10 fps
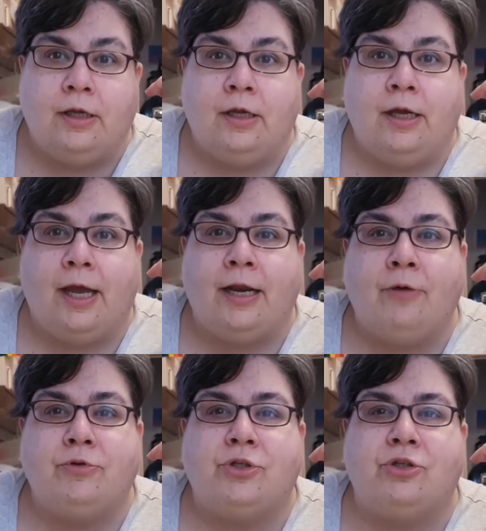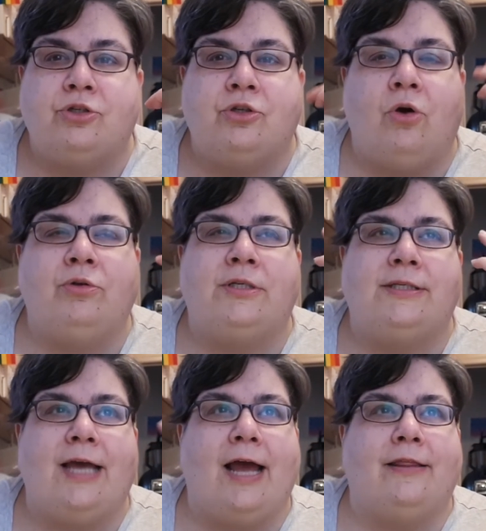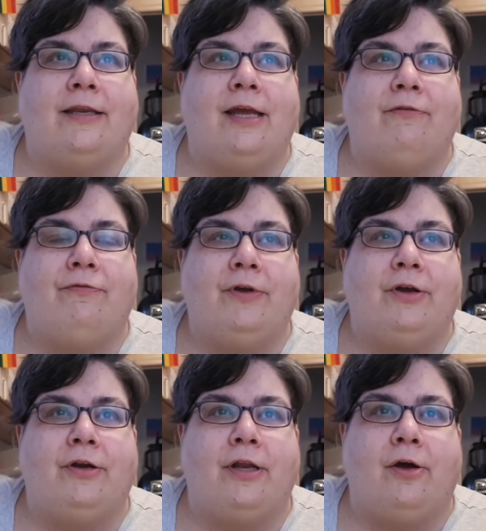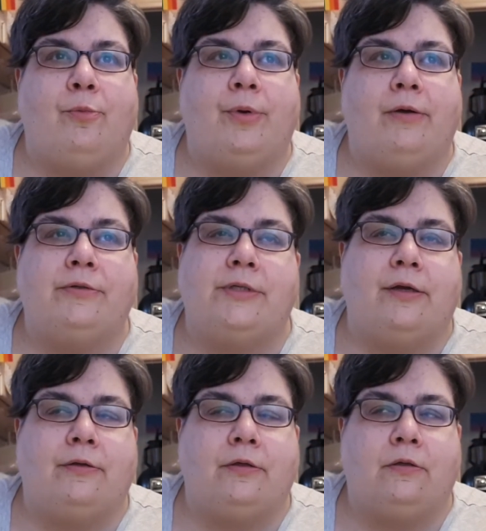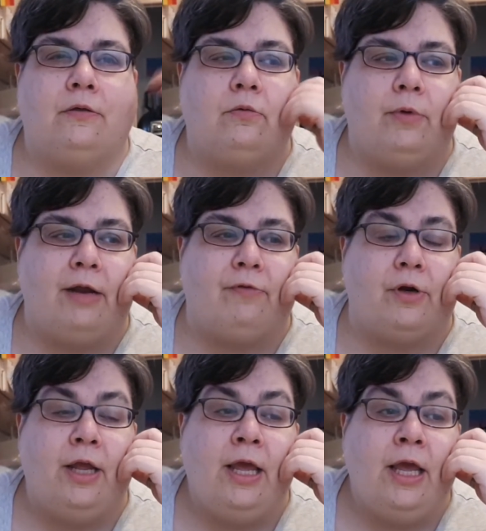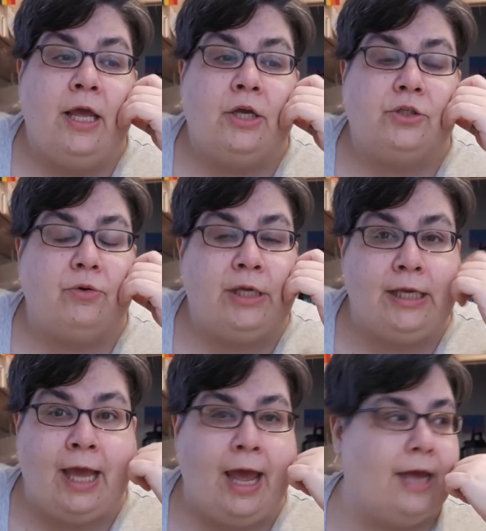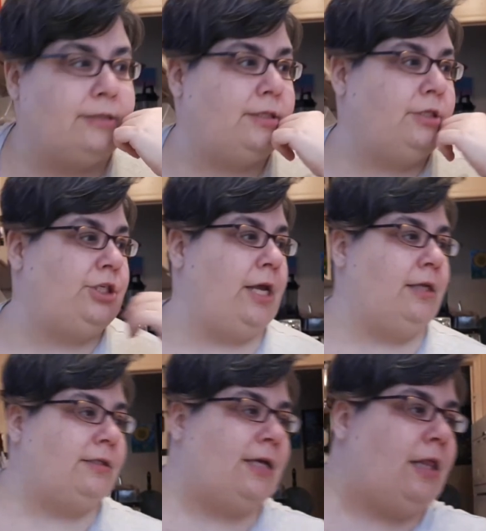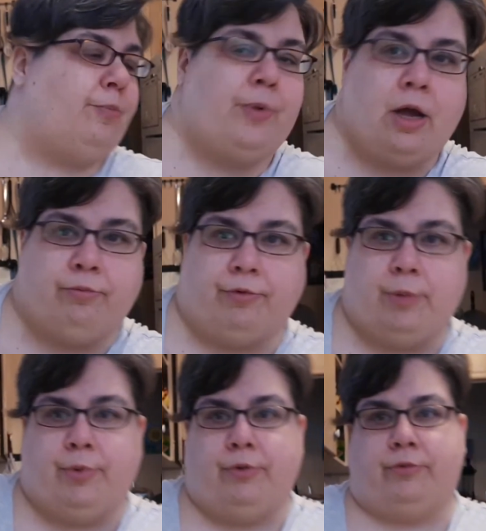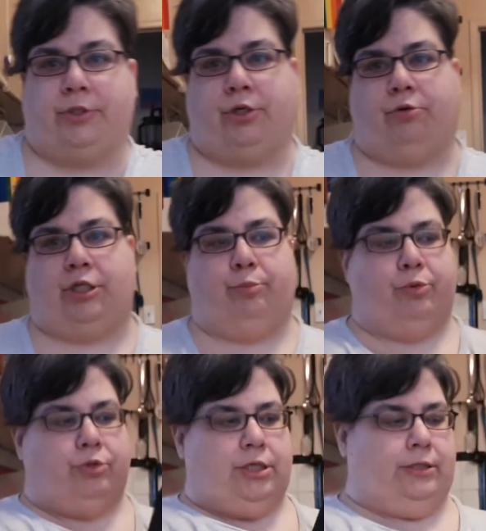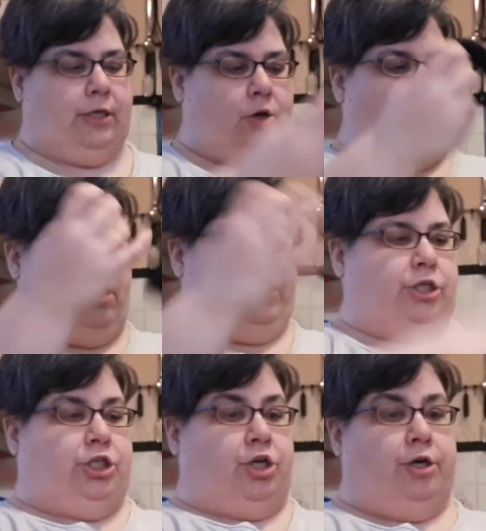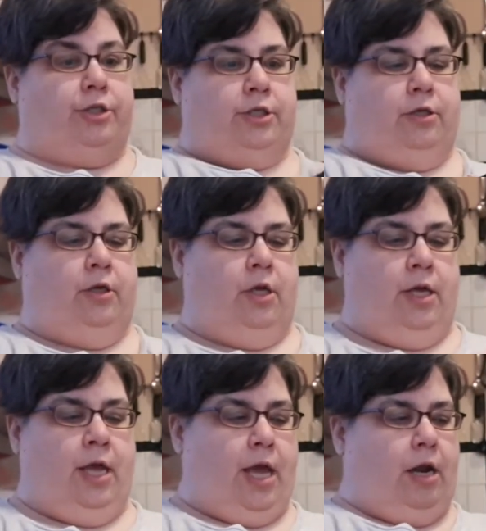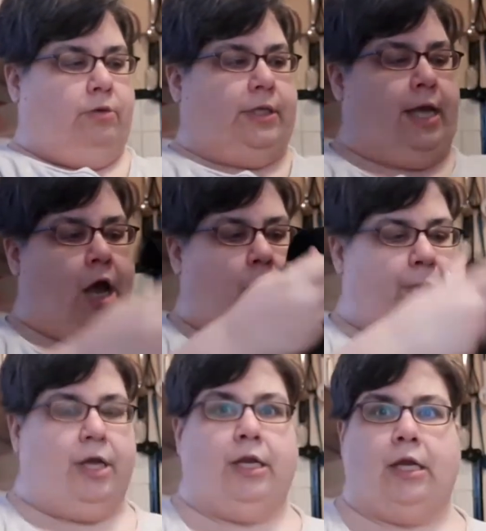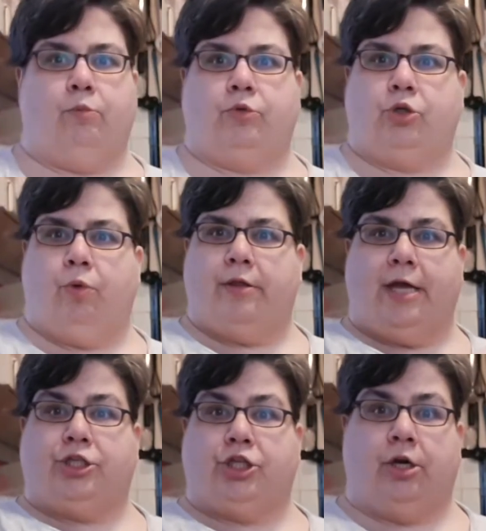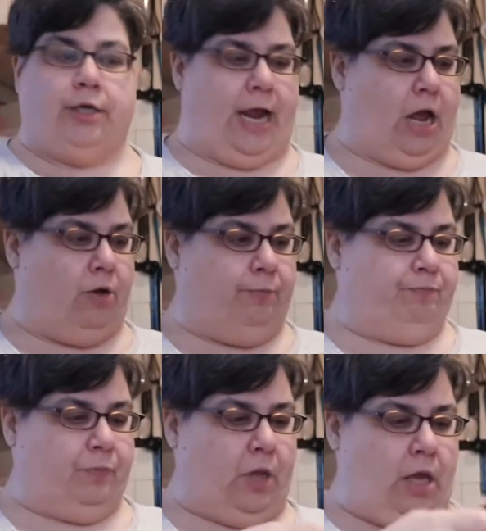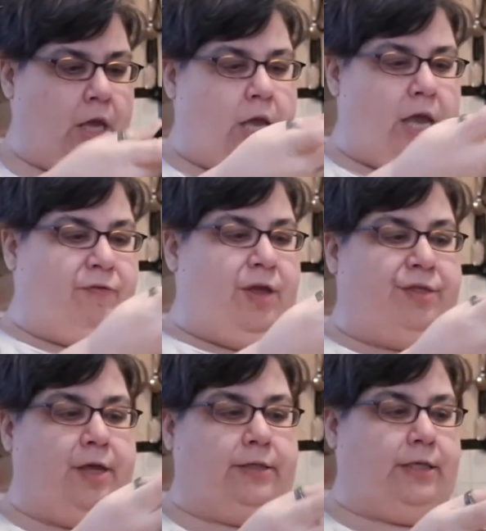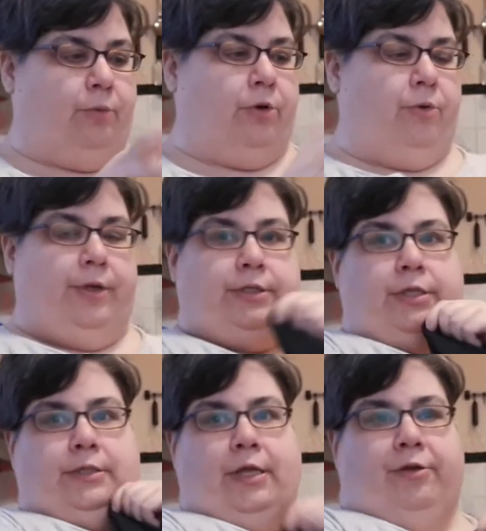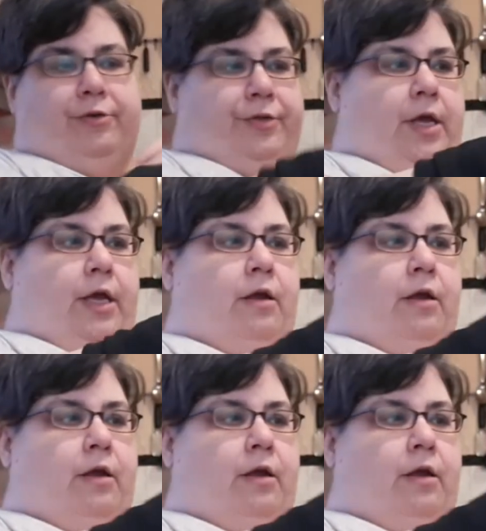And I was so sad that he had figured it out, but I was like, oh, whatever. So he has the Jay and Silent Bob Reboot Snoochie Boochies Inequality shirt. And I was like, how am I going to get him to wear that shirt now if he thinks that we're going to this other thing?